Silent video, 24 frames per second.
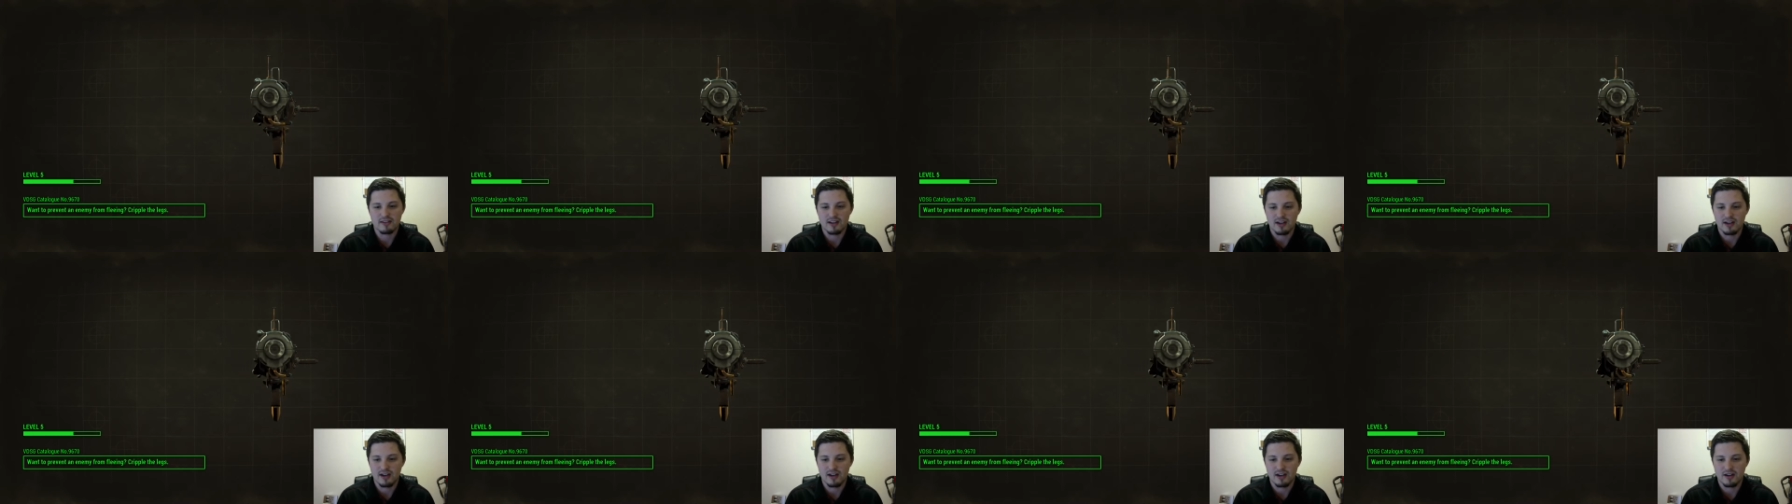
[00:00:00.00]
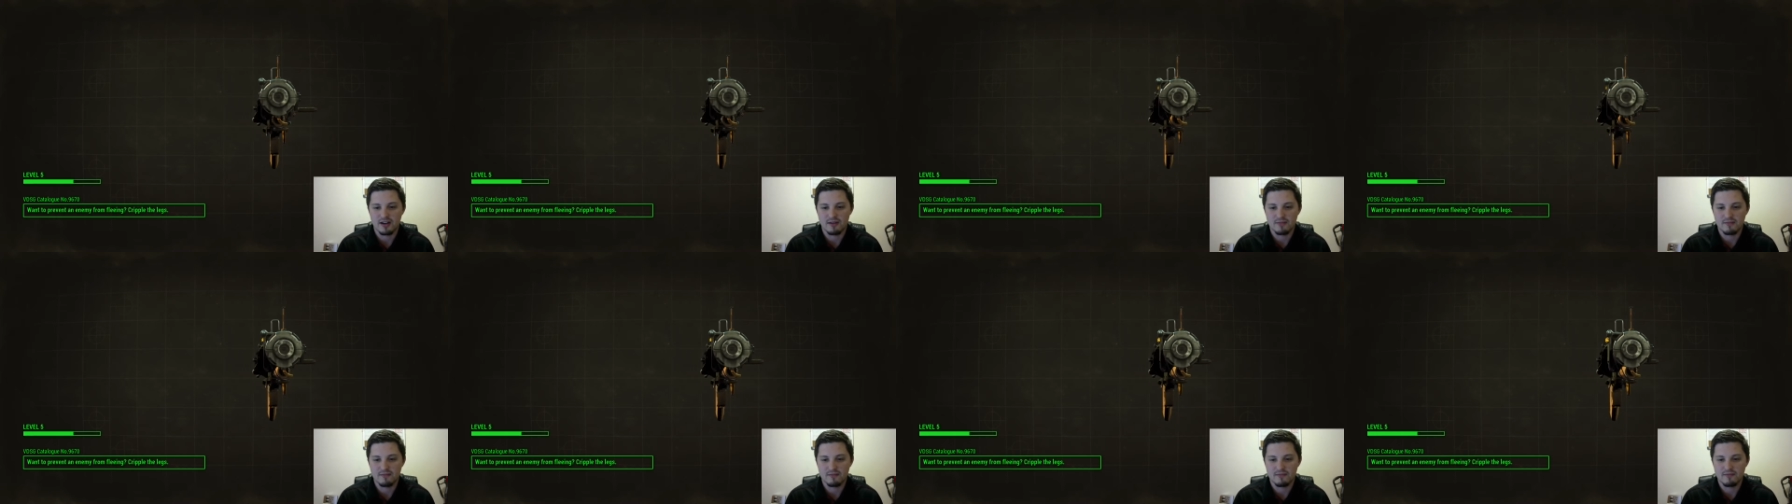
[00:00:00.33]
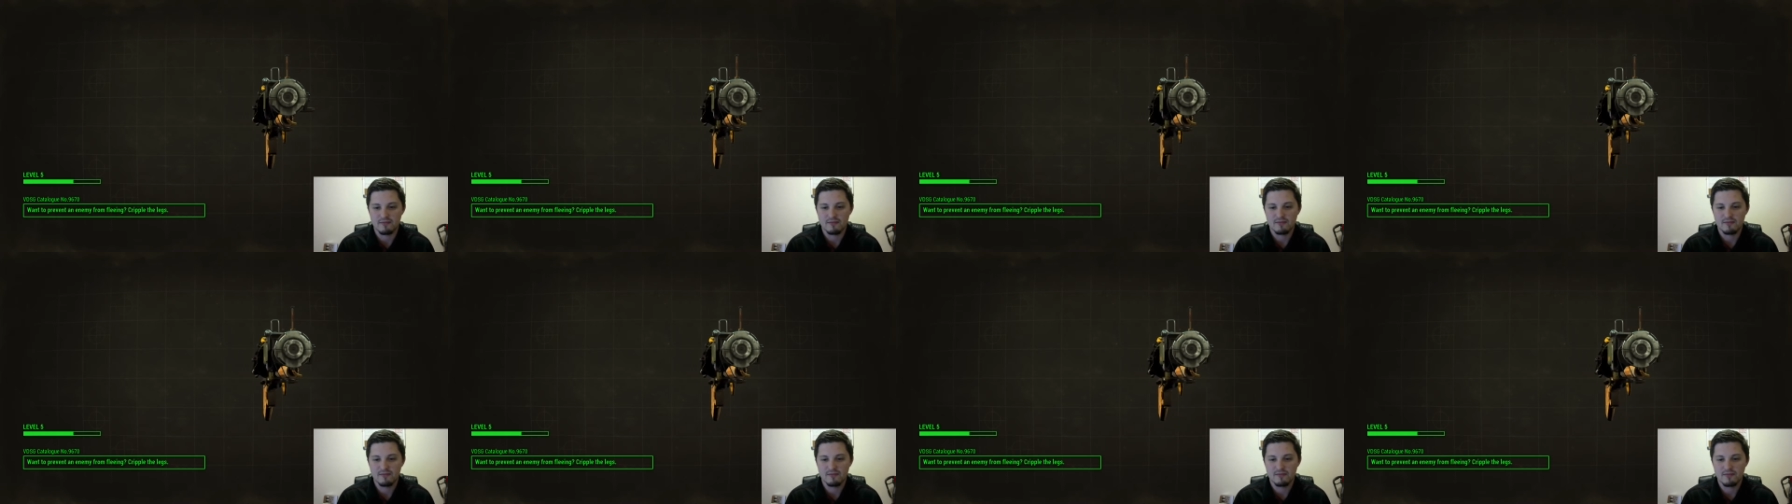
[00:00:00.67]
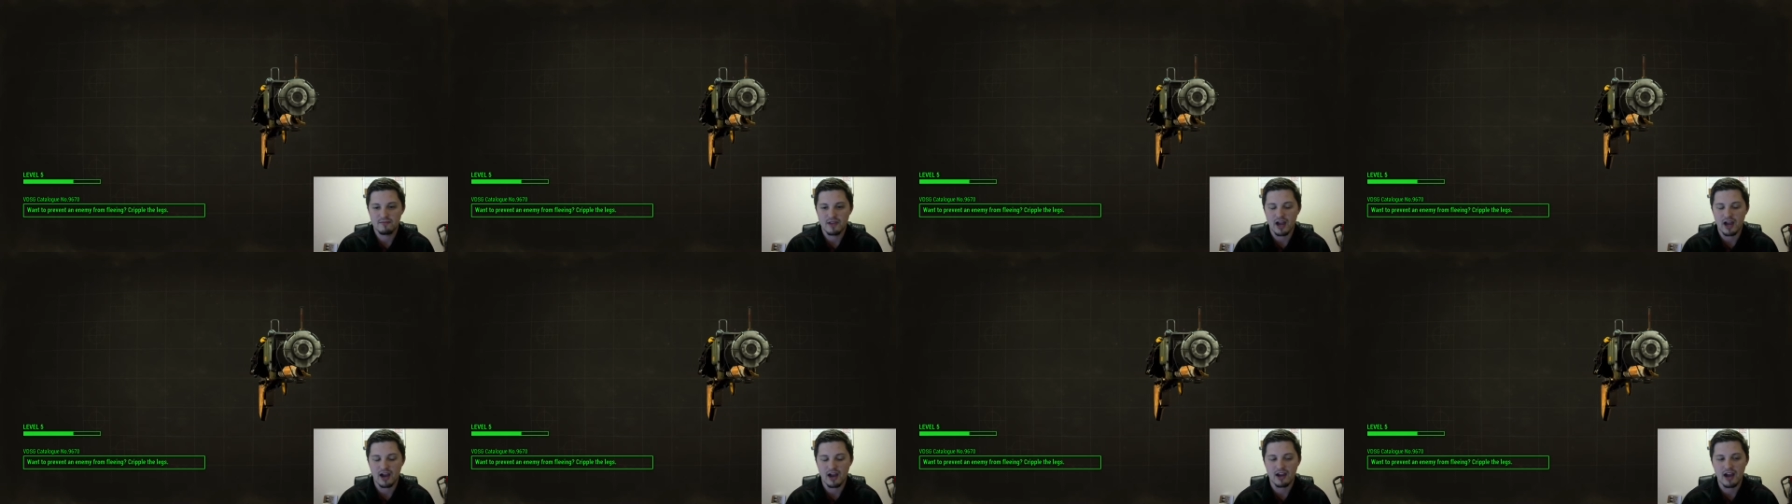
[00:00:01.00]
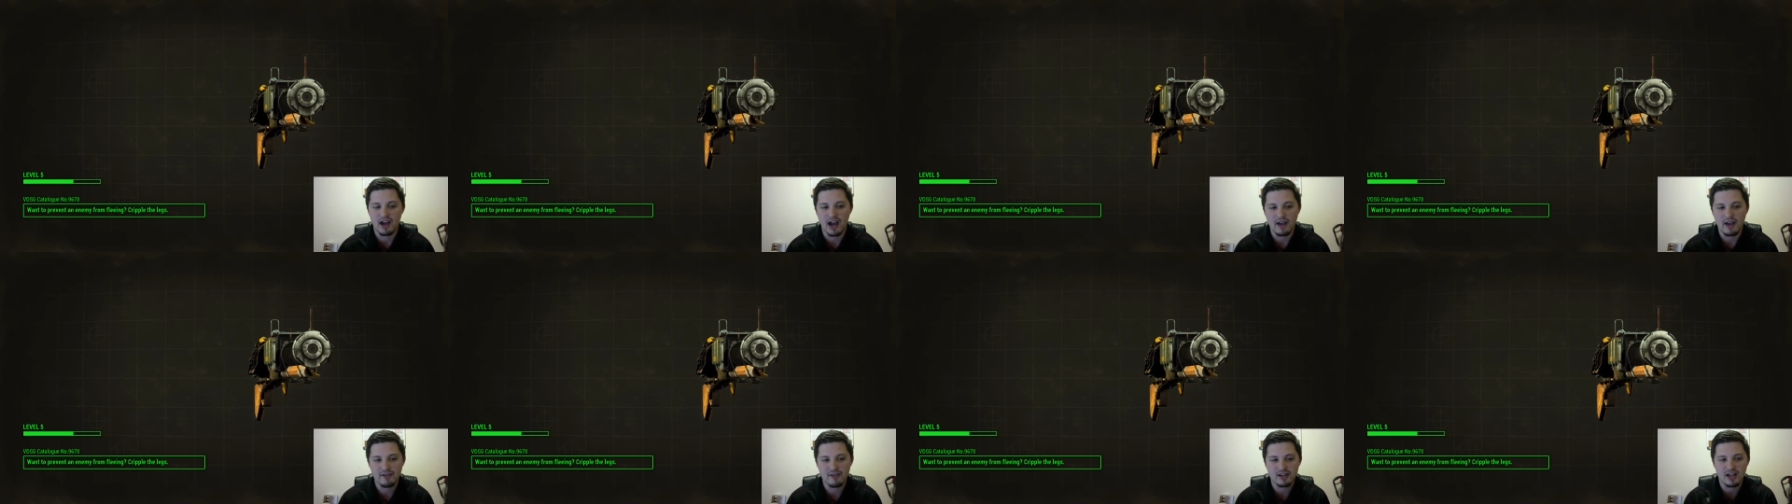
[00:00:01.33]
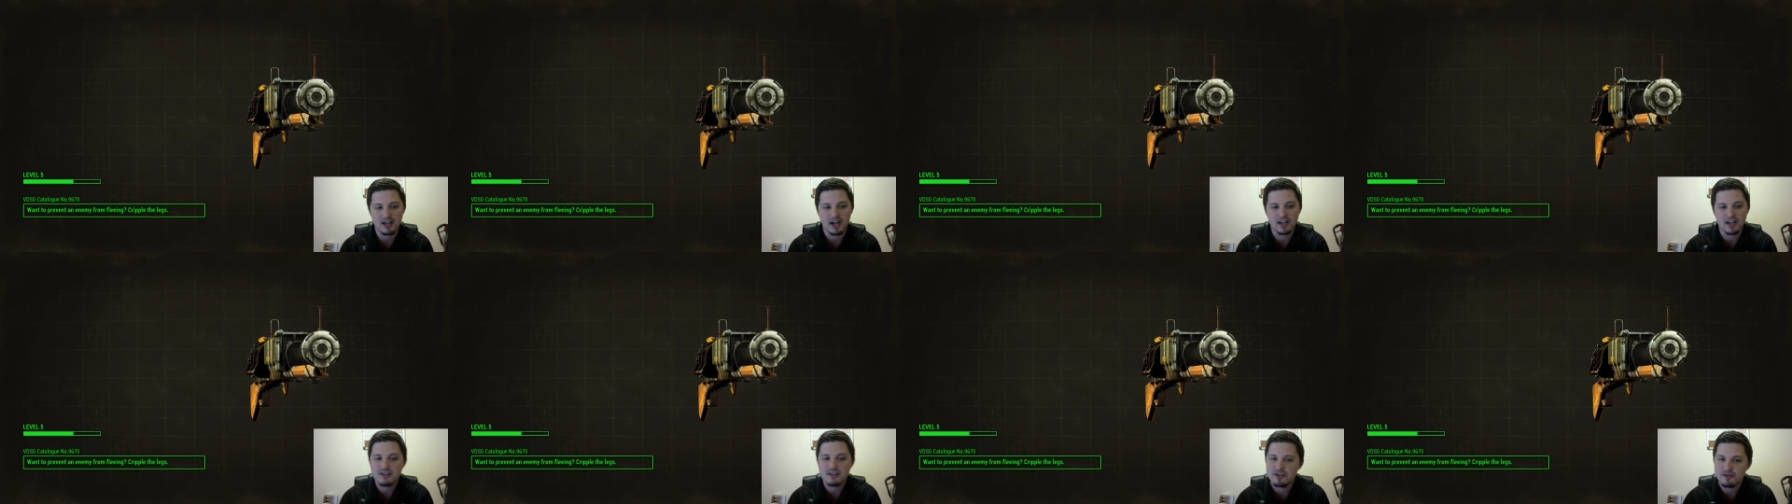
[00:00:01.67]
I haven't
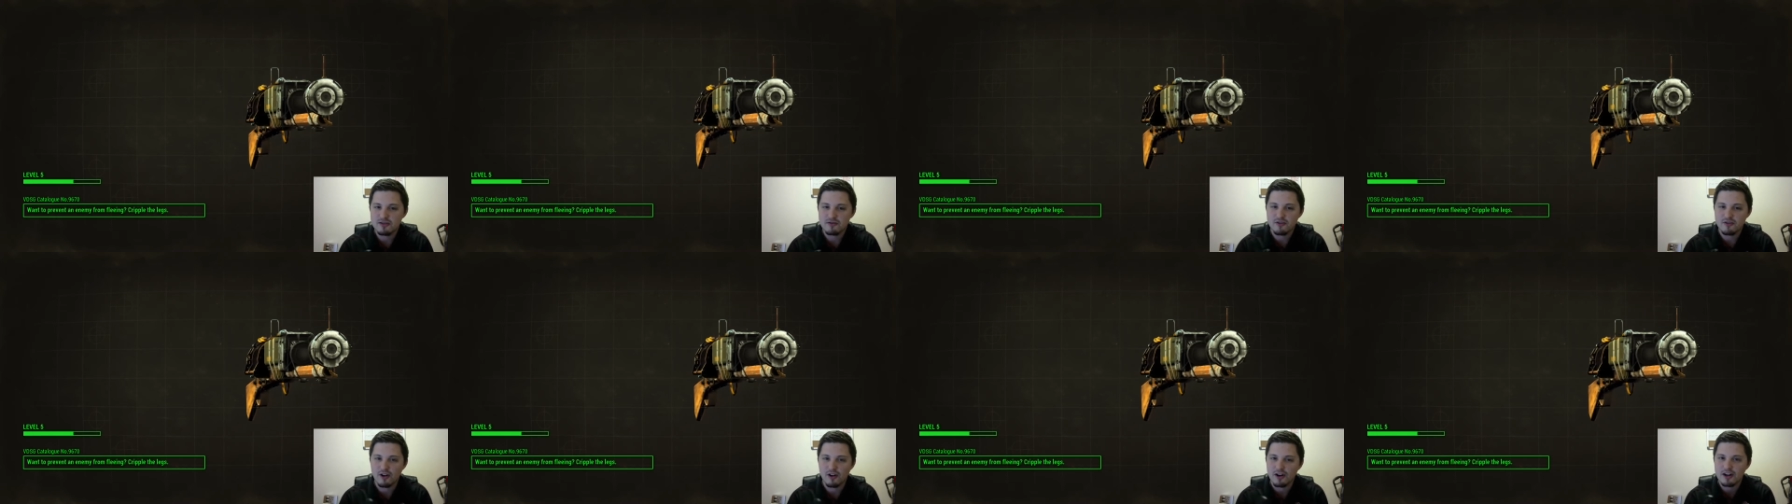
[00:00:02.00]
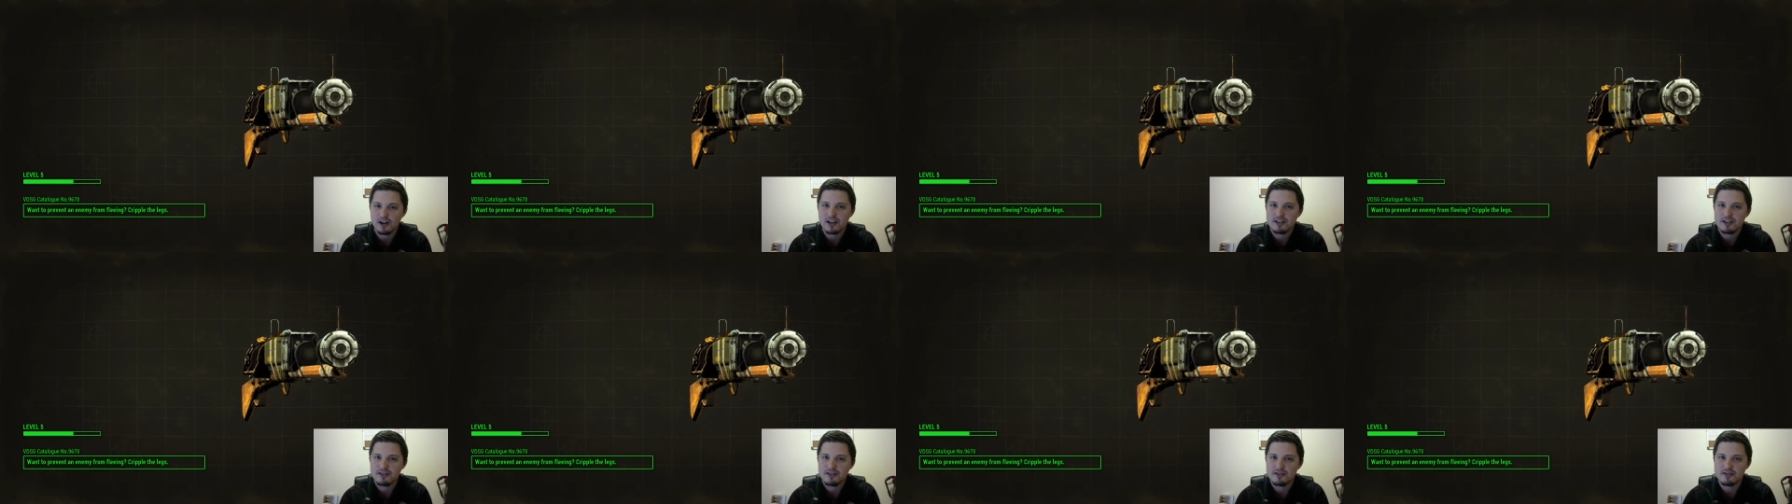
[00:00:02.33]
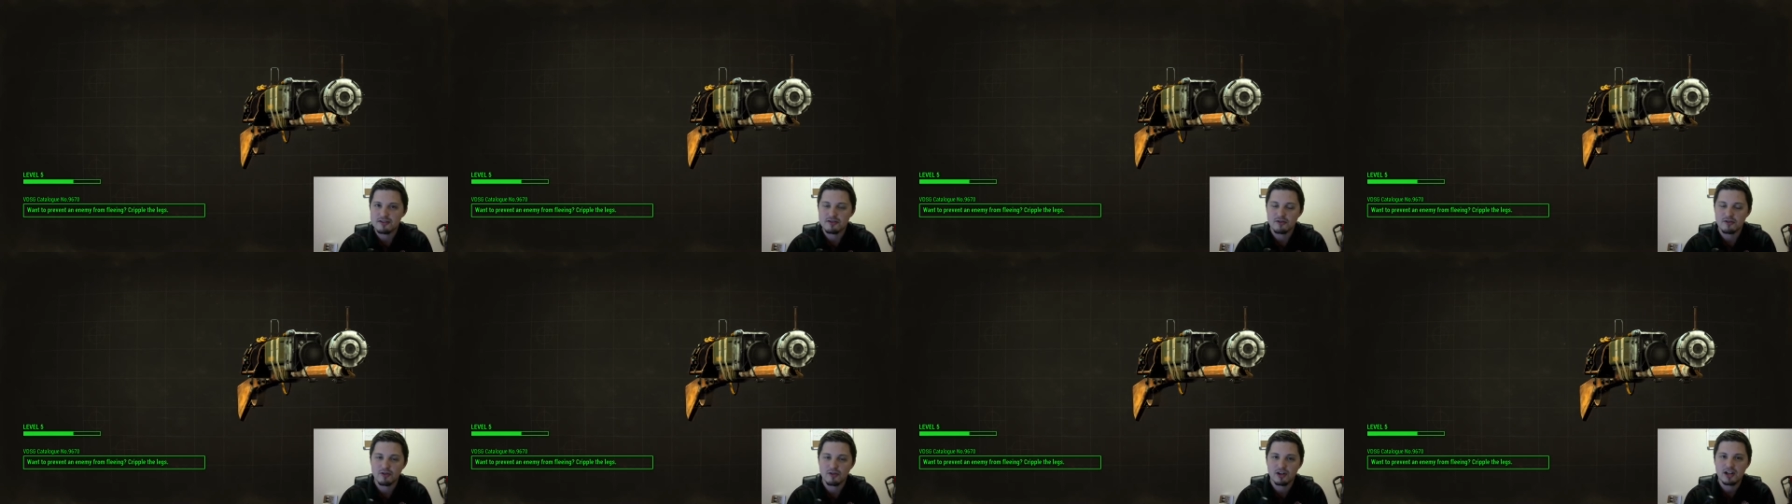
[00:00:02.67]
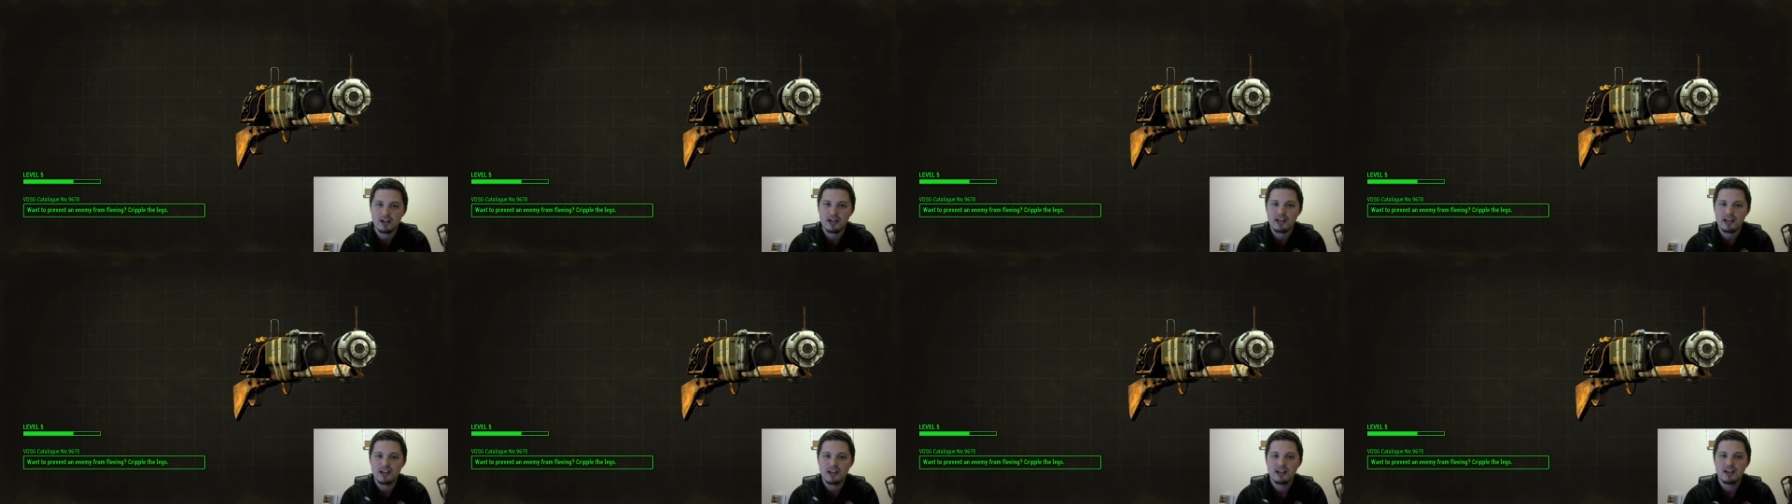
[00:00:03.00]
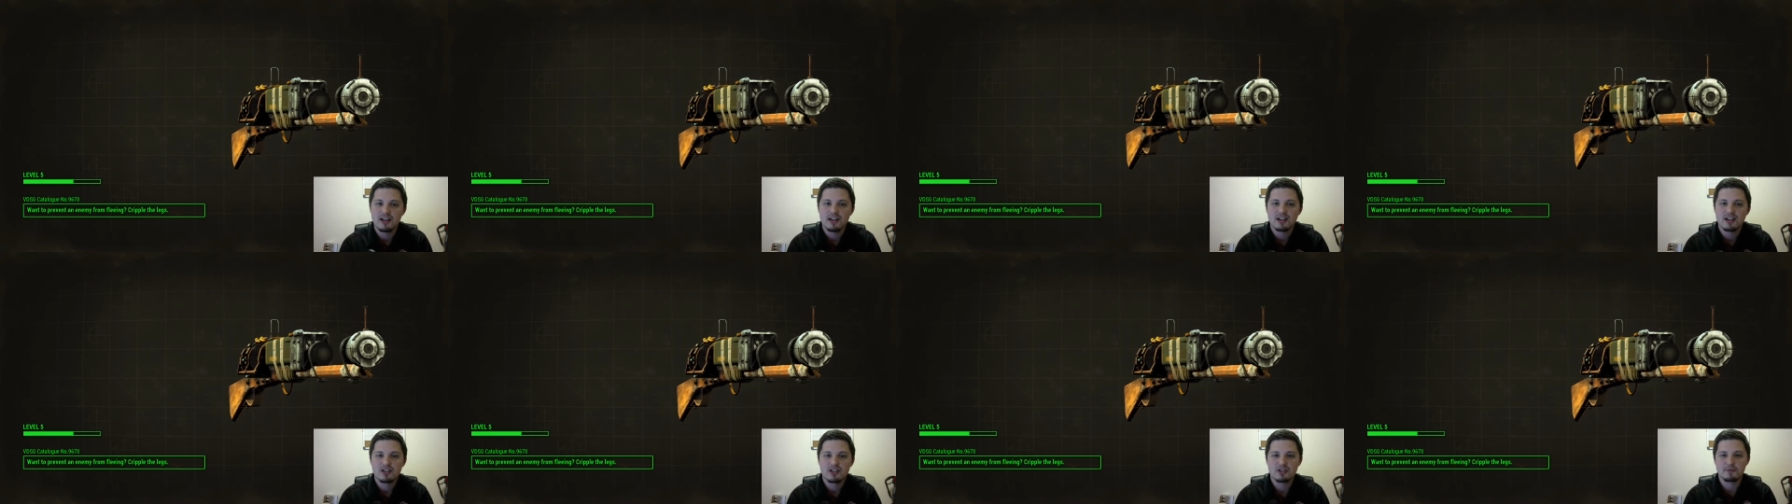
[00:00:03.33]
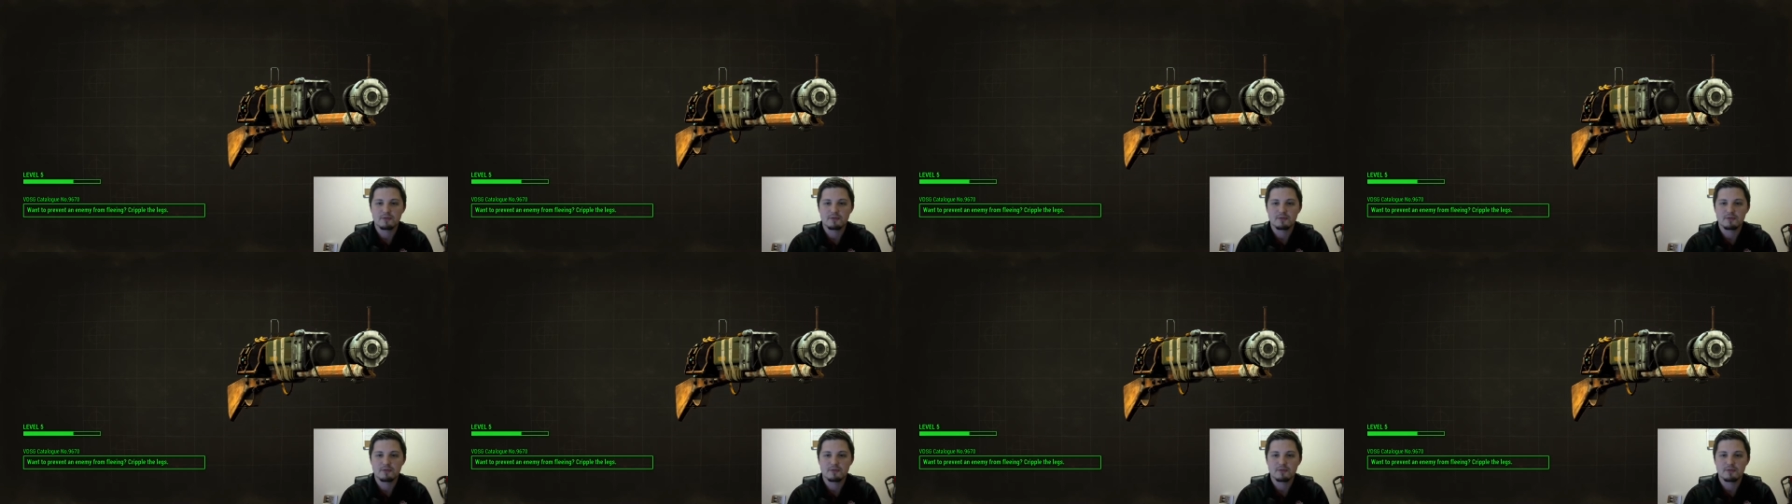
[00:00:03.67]
got too far into the story just